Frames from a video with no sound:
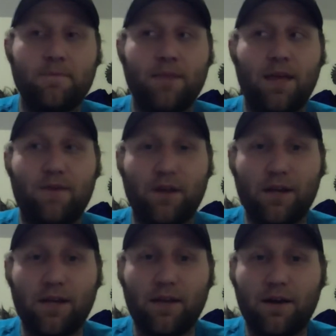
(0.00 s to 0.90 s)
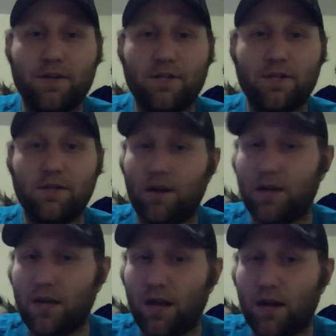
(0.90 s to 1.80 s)
if you're going to get a concussion, you're
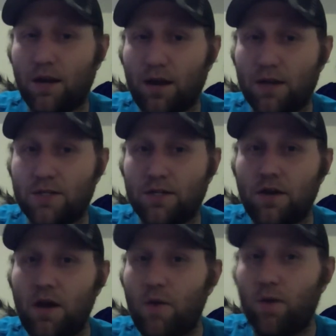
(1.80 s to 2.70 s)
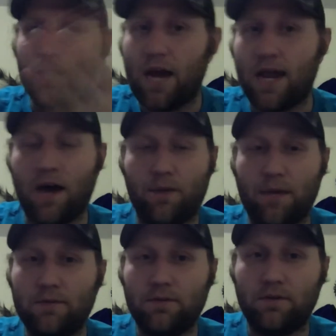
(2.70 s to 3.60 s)
going to get a concussion whether you got a
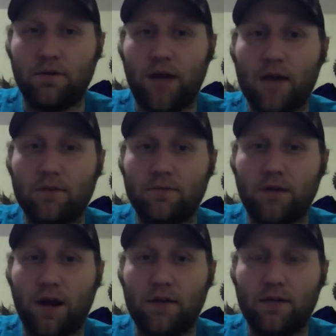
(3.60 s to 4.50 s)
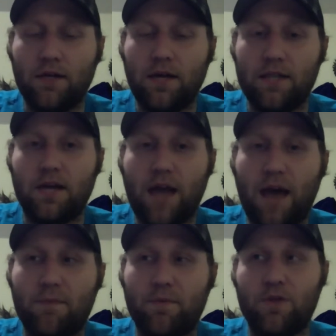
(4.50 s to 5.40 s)
helmet or not, all right? It's going to
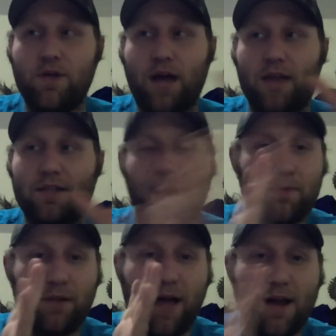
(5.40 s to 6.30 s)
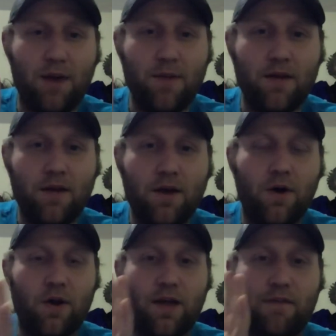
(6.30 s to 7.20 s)
happen. Whether you got the top-of-the-line helmet
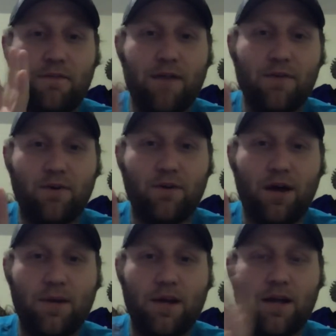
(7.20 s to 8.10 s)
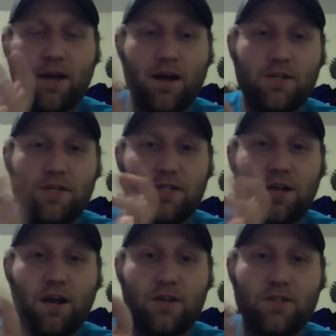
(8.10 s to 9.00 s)
or you have a five-year-old helmet, a concussion is a
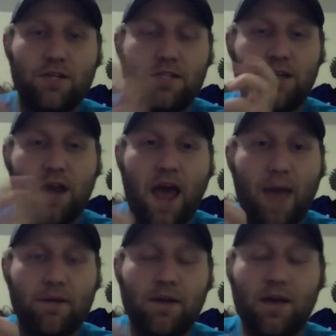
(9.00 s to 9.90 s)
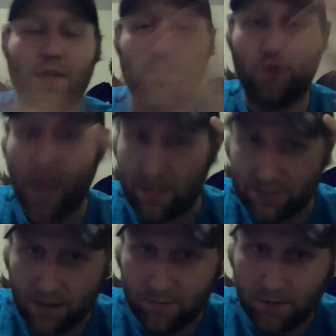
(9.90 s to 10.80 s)
concussion. It's going to happen. You can't
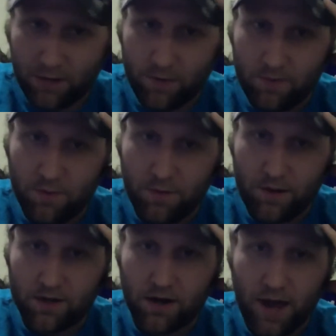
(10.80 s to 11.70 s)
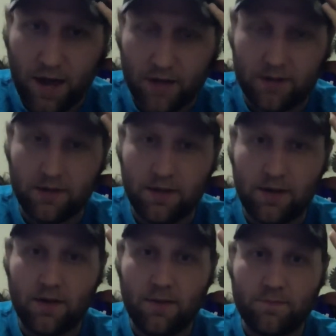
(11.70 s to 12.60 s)
stop liquid moving in your head.
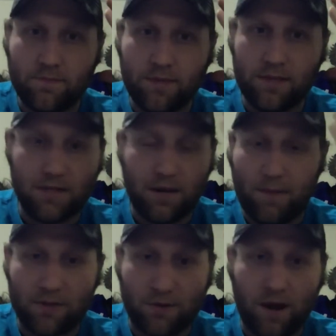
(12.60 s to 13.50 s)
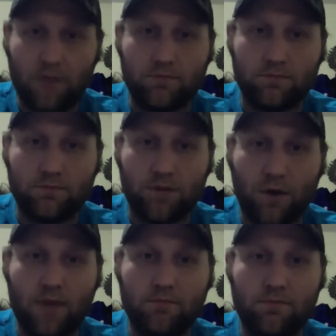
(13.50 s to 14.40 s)
It's going to bounce around,
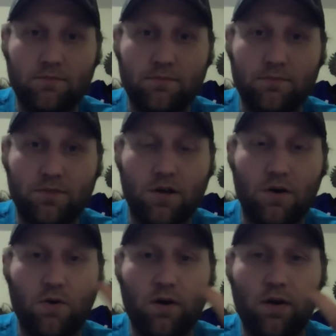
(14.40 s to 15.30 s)
okay? So